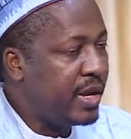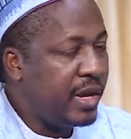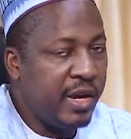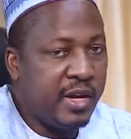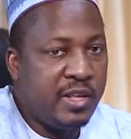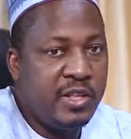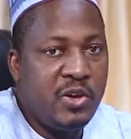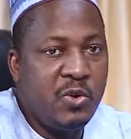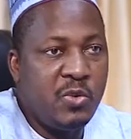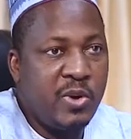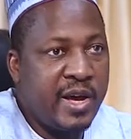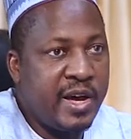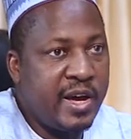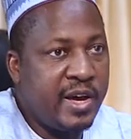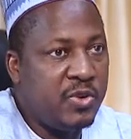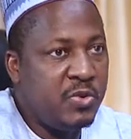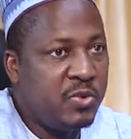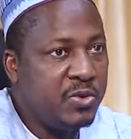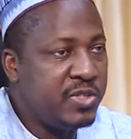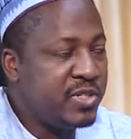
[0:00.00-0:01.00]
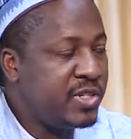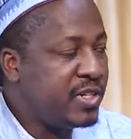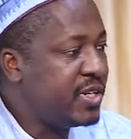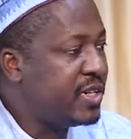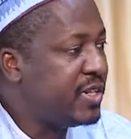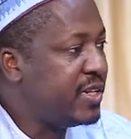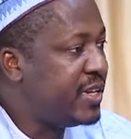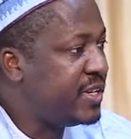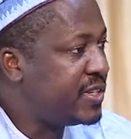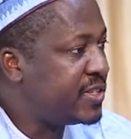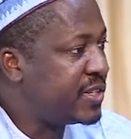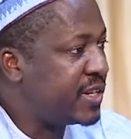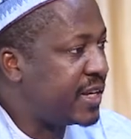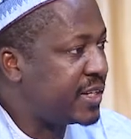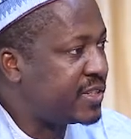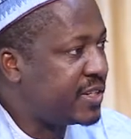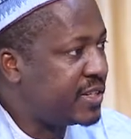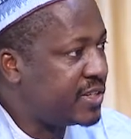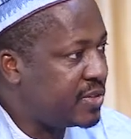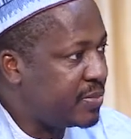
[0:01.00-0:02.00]
Anywhere you see needs
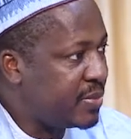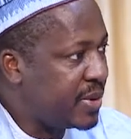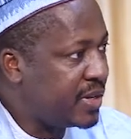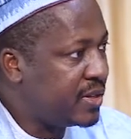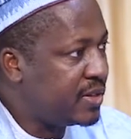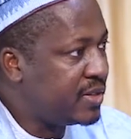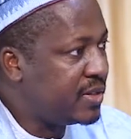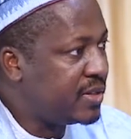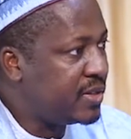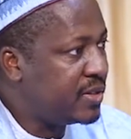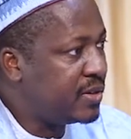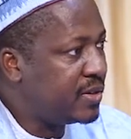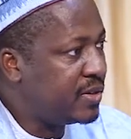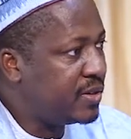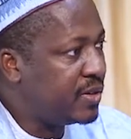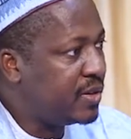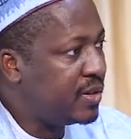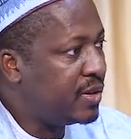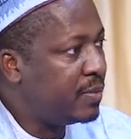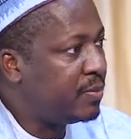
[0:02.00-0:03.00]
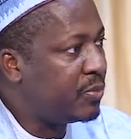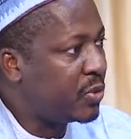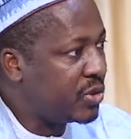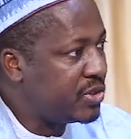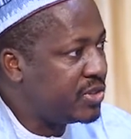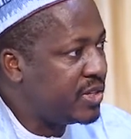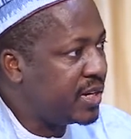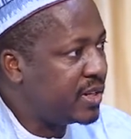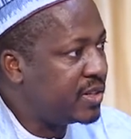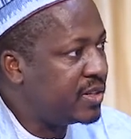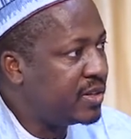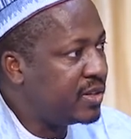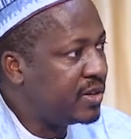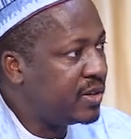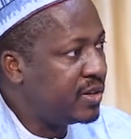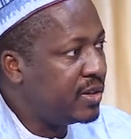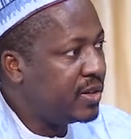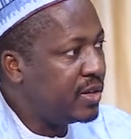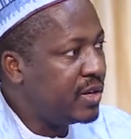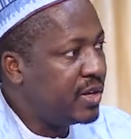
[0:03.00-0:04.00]
assessment project,
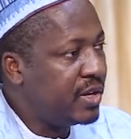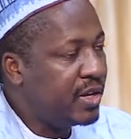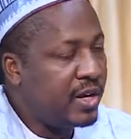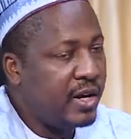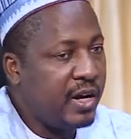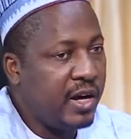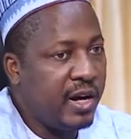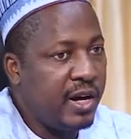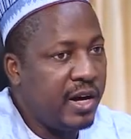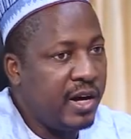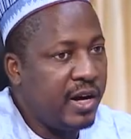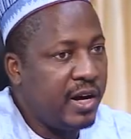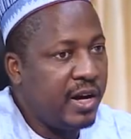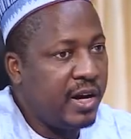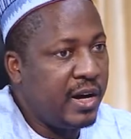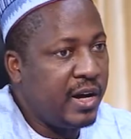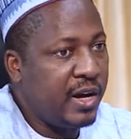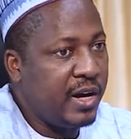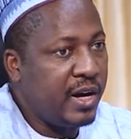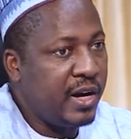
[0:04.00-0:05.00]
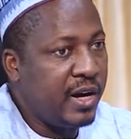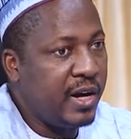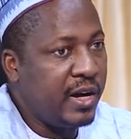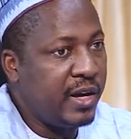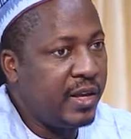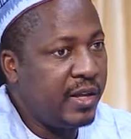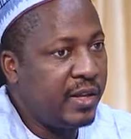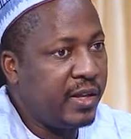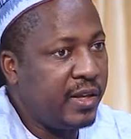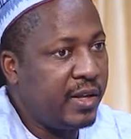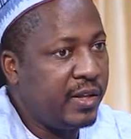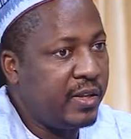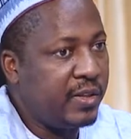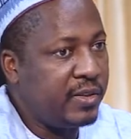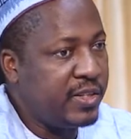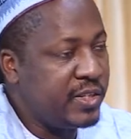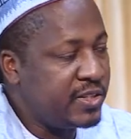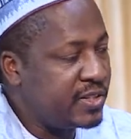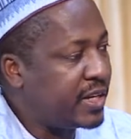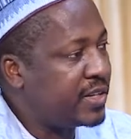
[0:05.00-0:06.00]

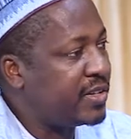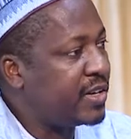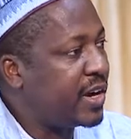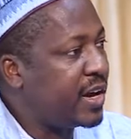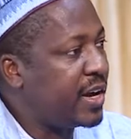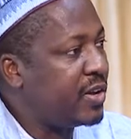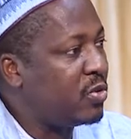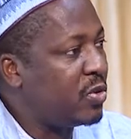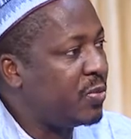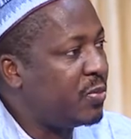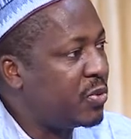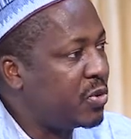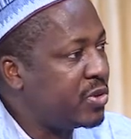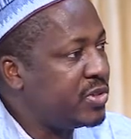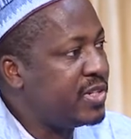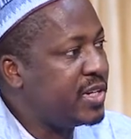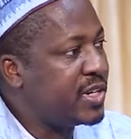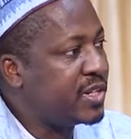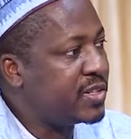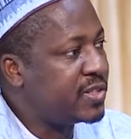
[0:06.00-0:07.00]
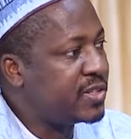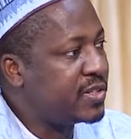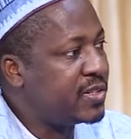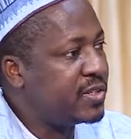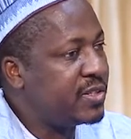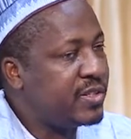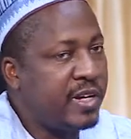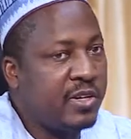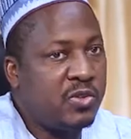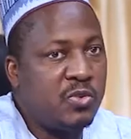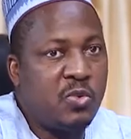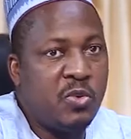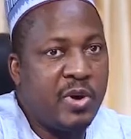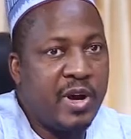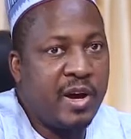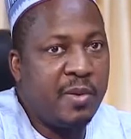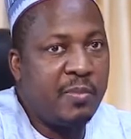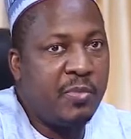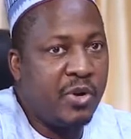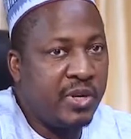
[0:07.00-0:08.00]
these are the kind of projects that
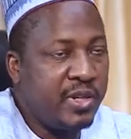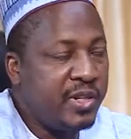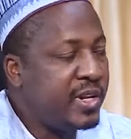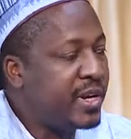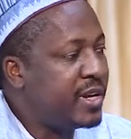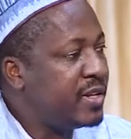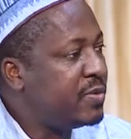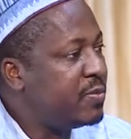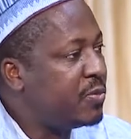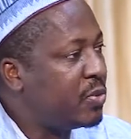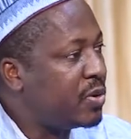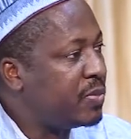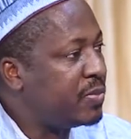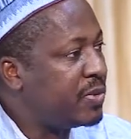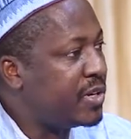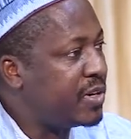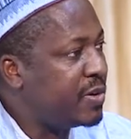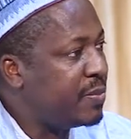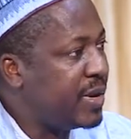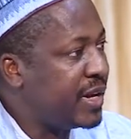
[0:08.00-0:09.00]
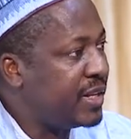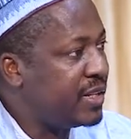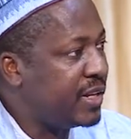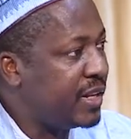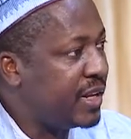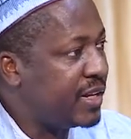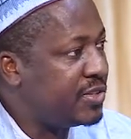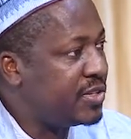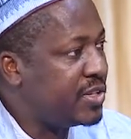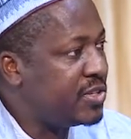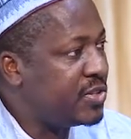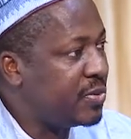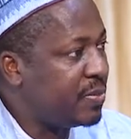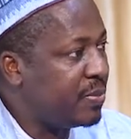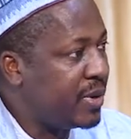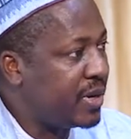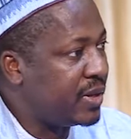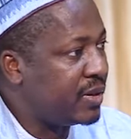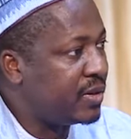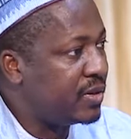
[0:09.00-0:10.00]
were funded from the revitalization
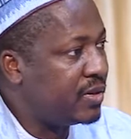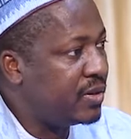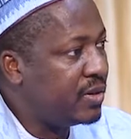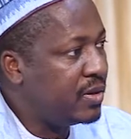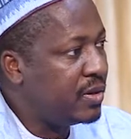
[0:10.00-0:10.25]
fund.